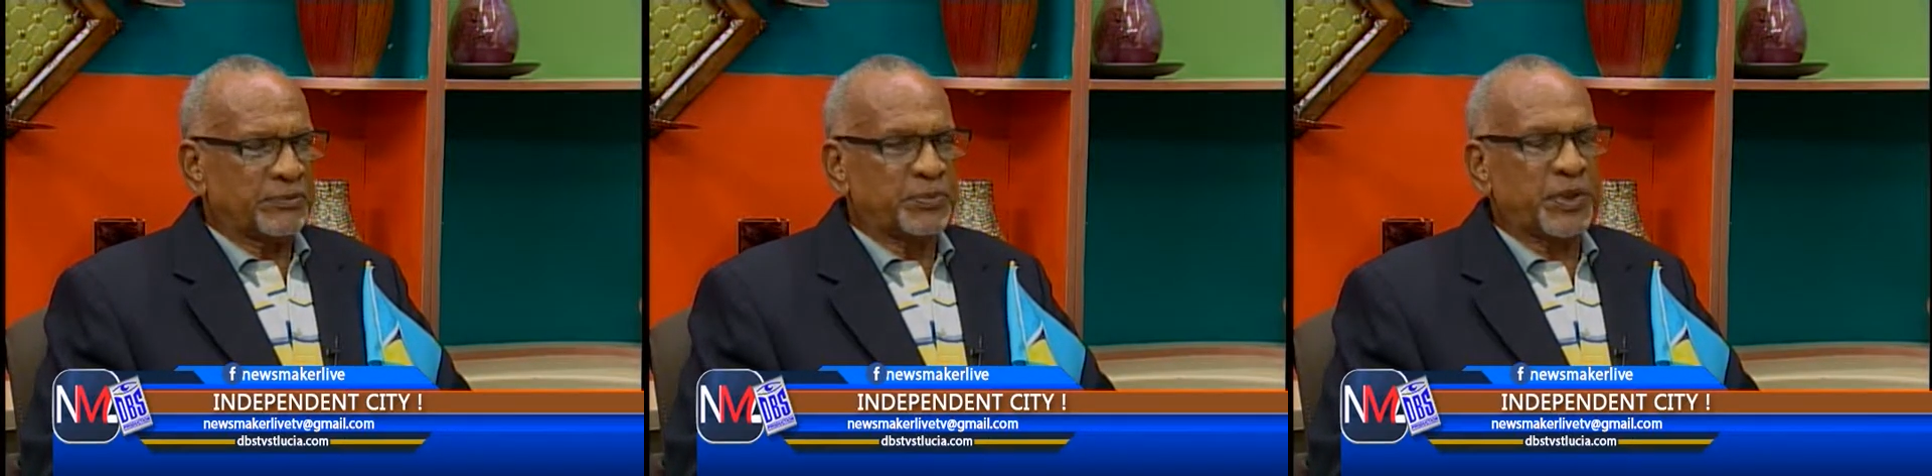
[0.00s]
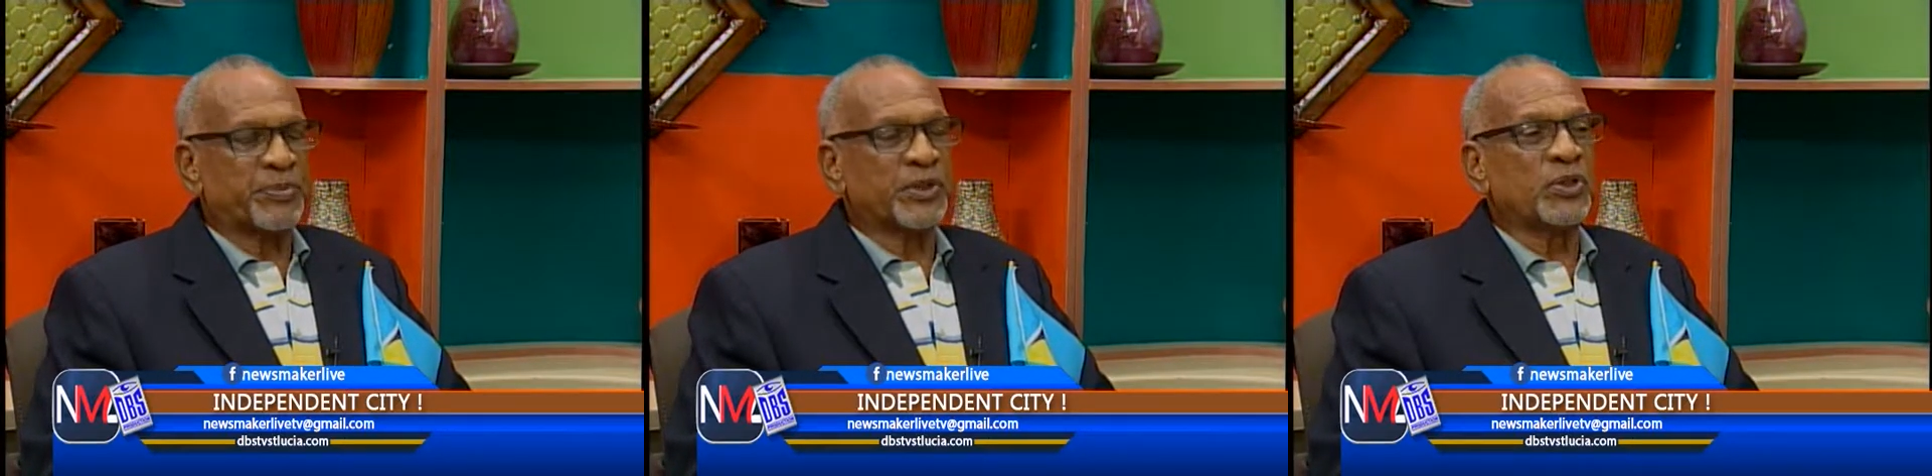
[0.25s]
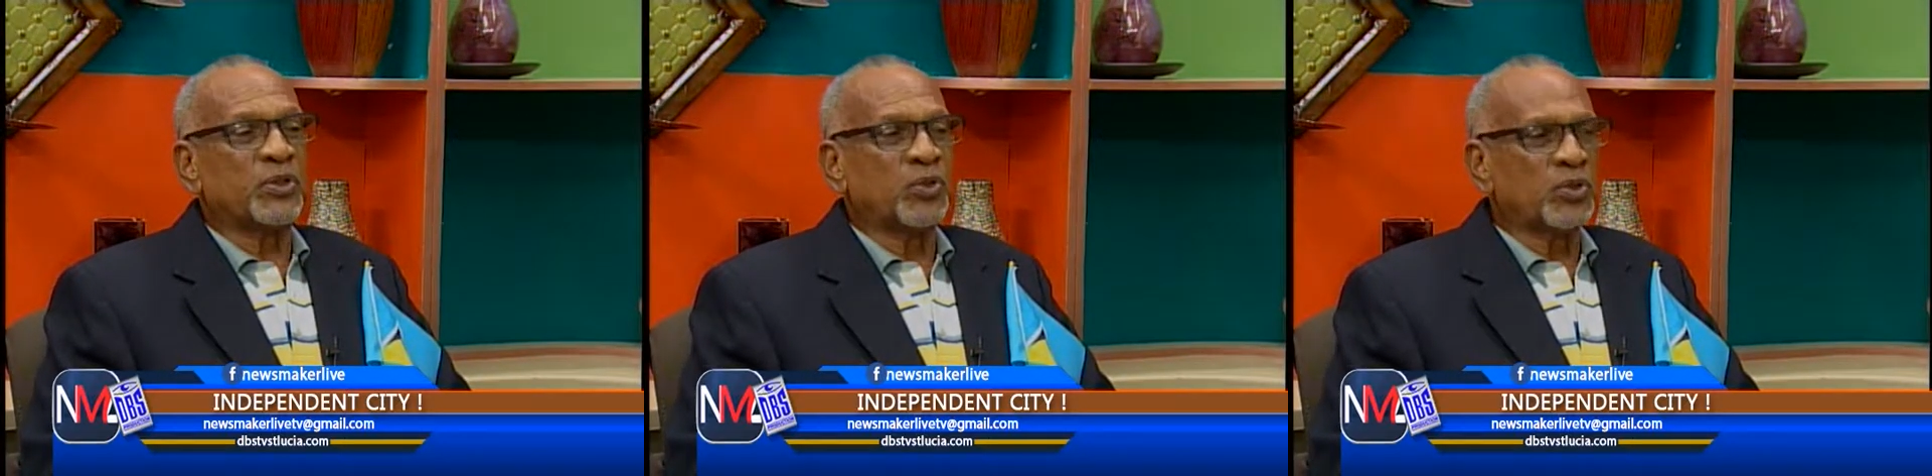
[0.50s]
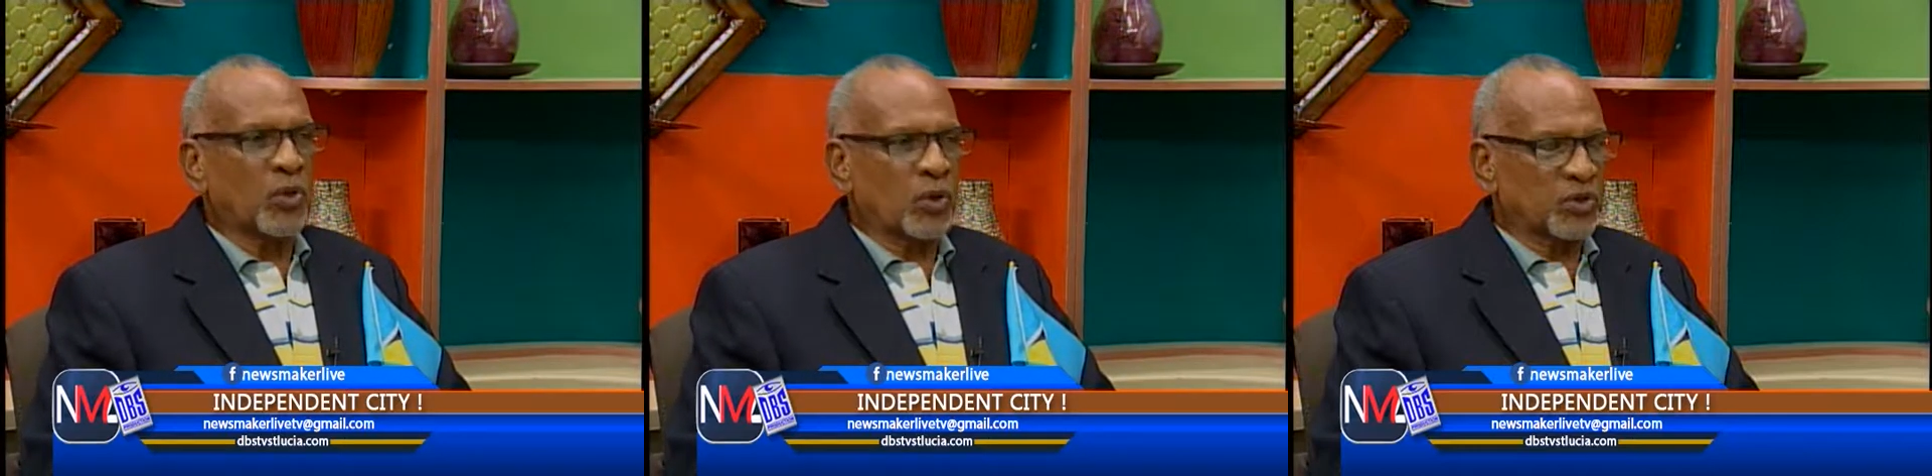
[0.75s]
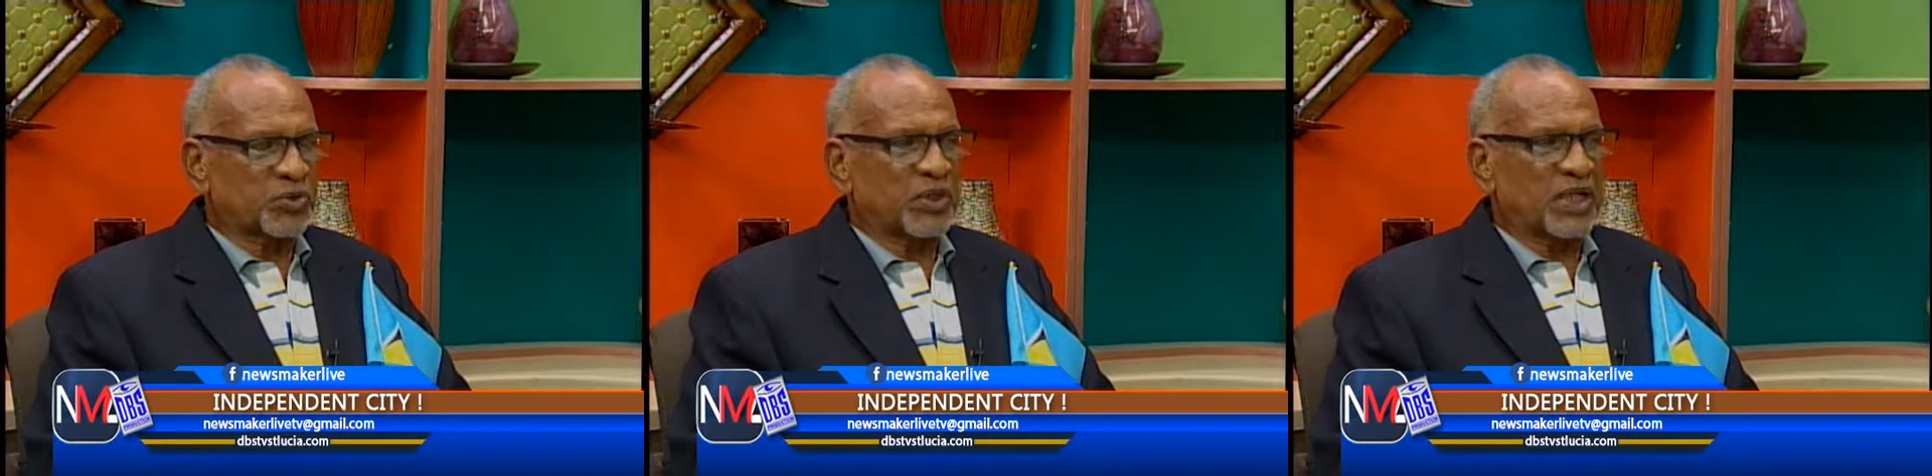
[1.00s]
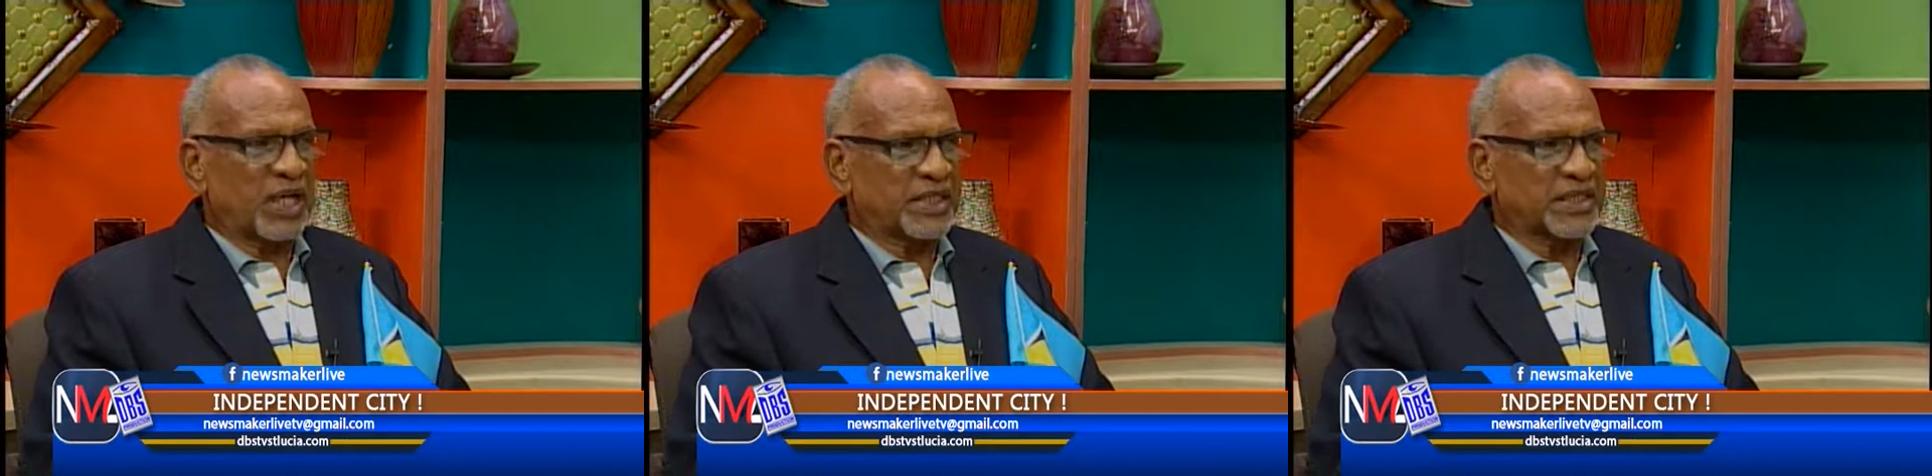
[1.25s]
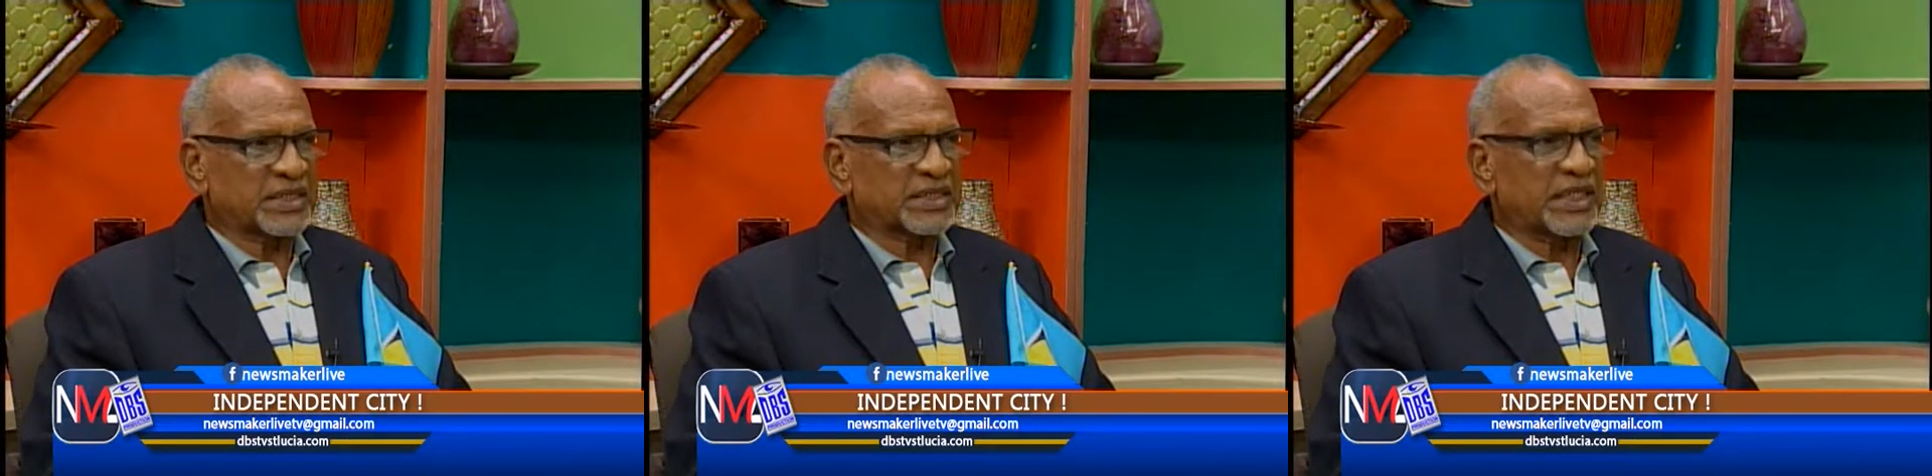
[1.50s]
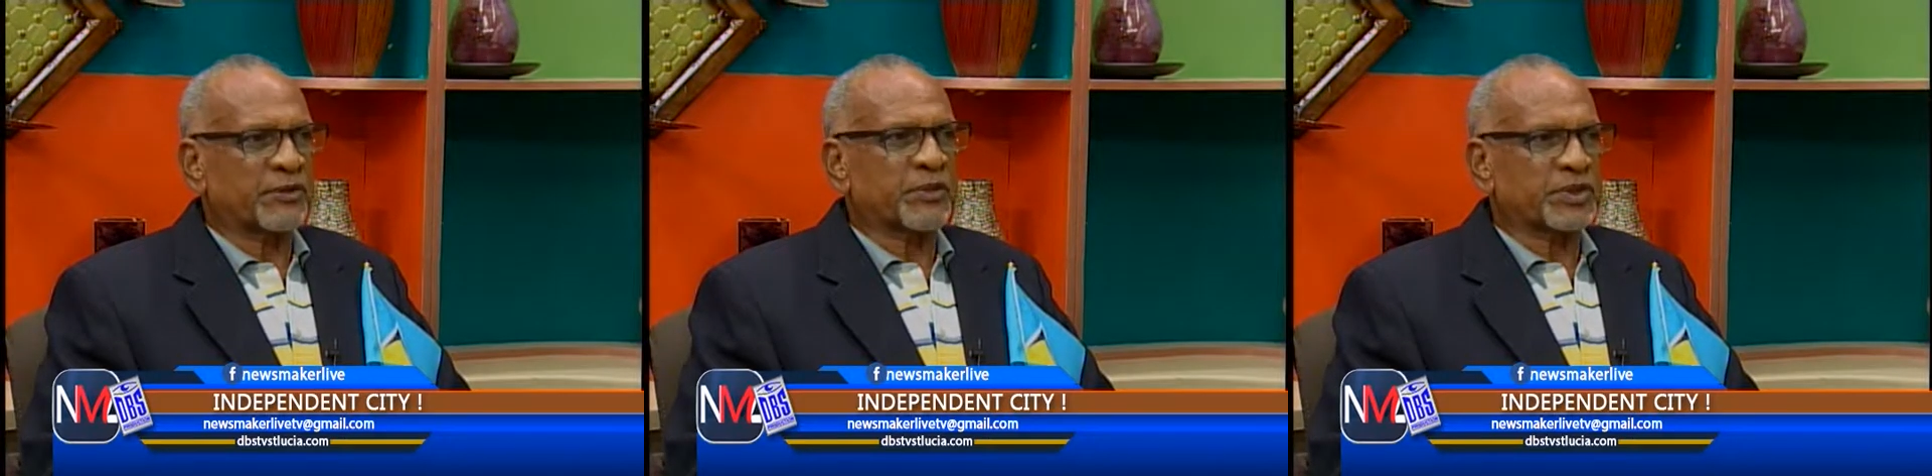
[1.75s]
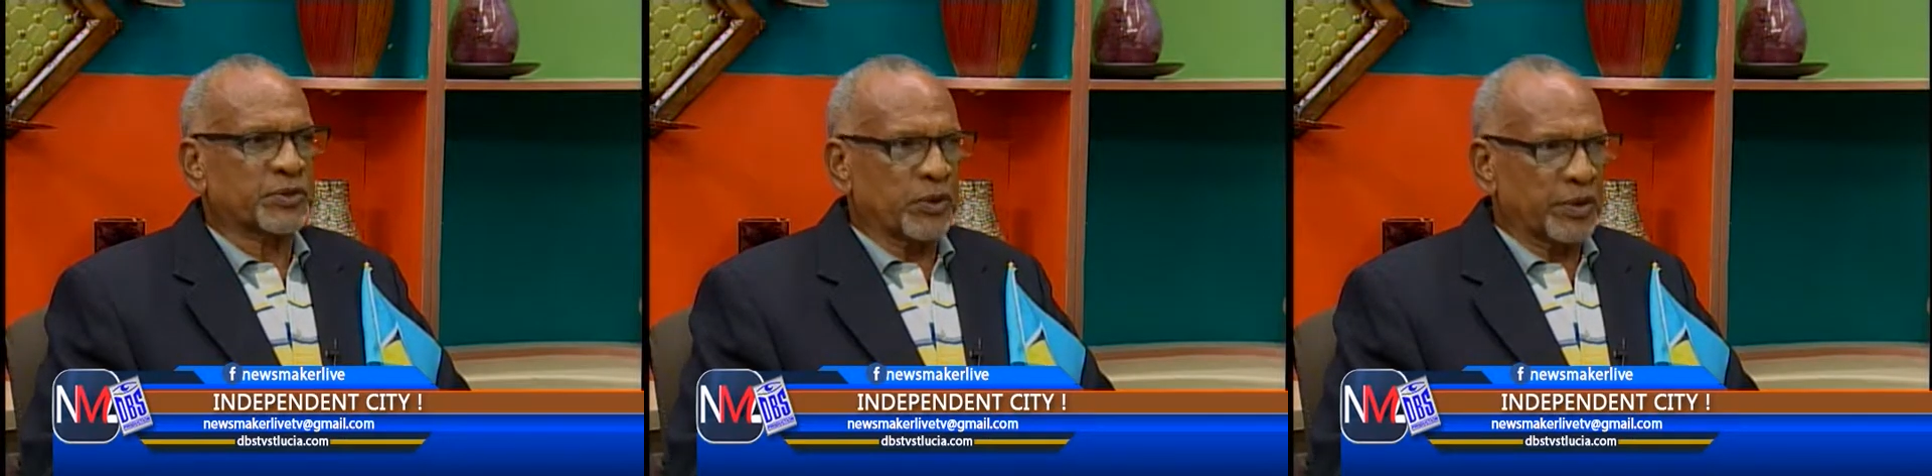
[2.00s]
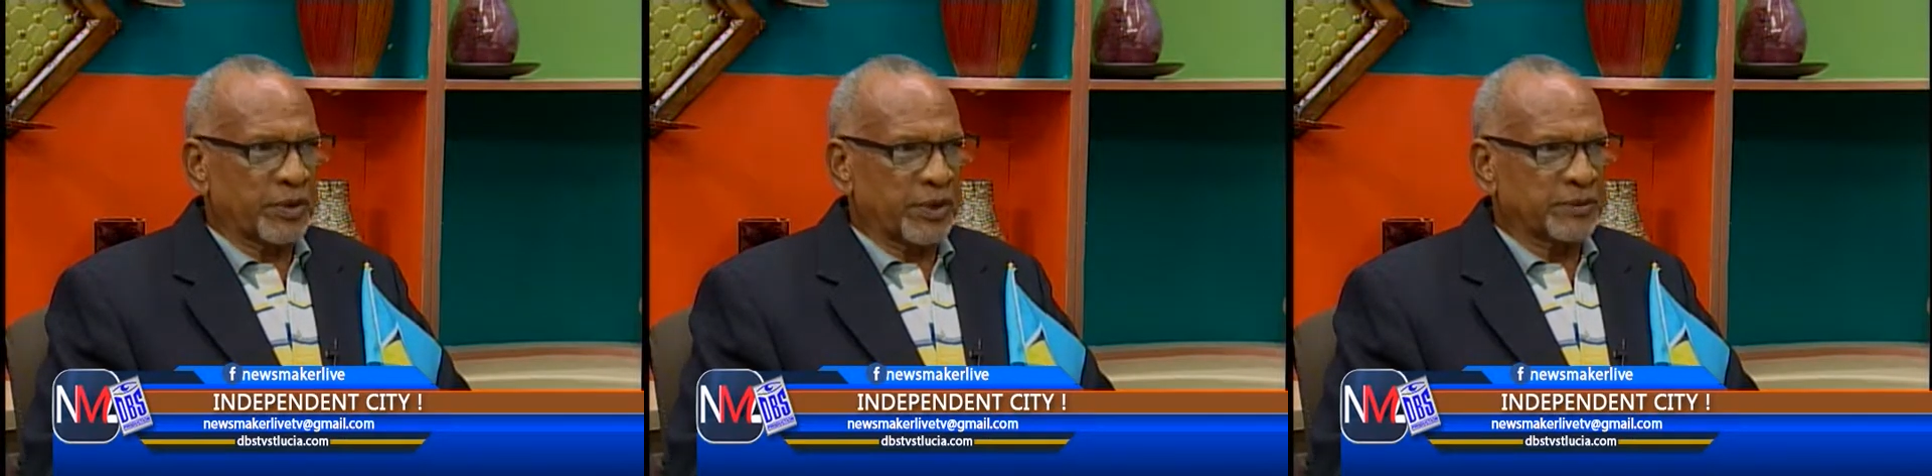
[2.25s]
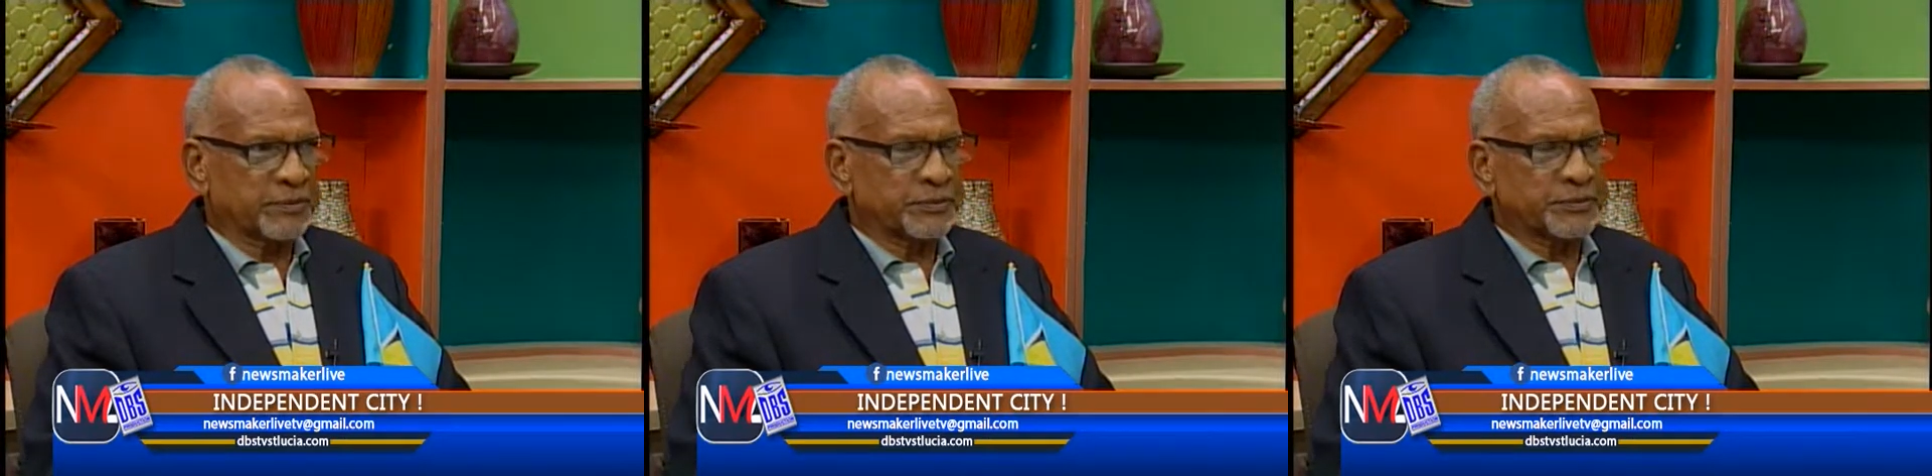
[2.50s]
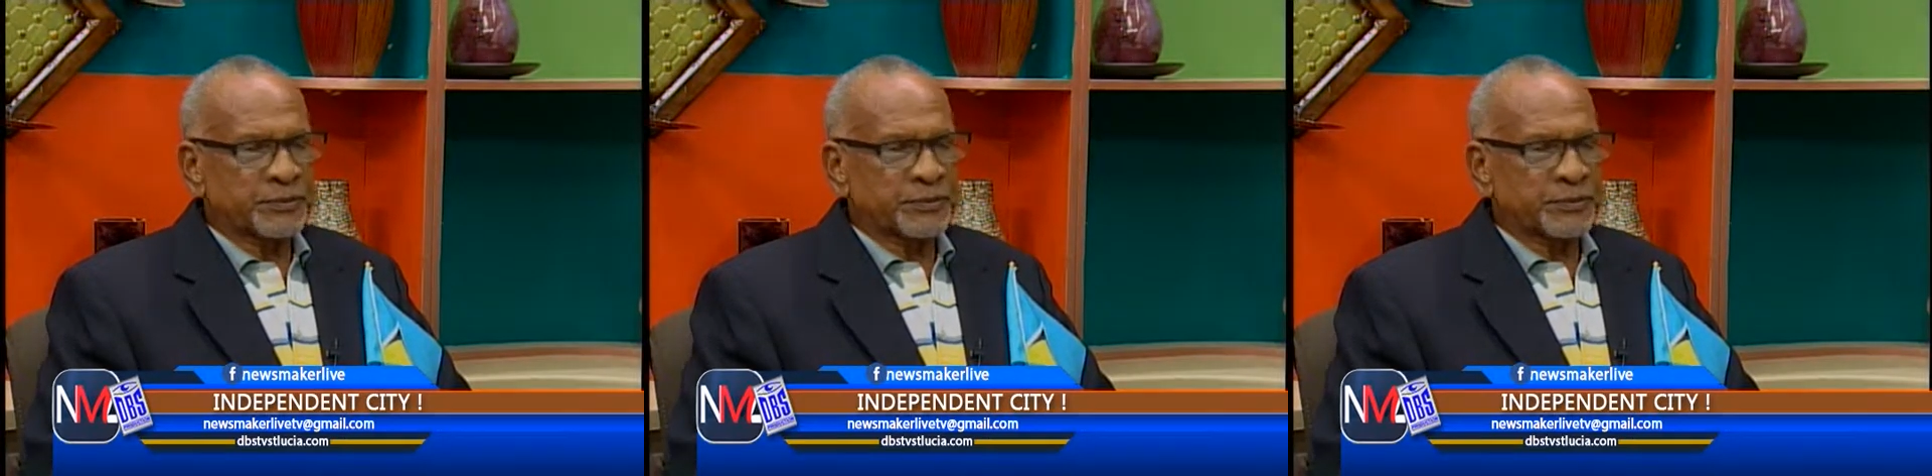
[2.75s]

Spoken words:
People know to a large extent what's going on.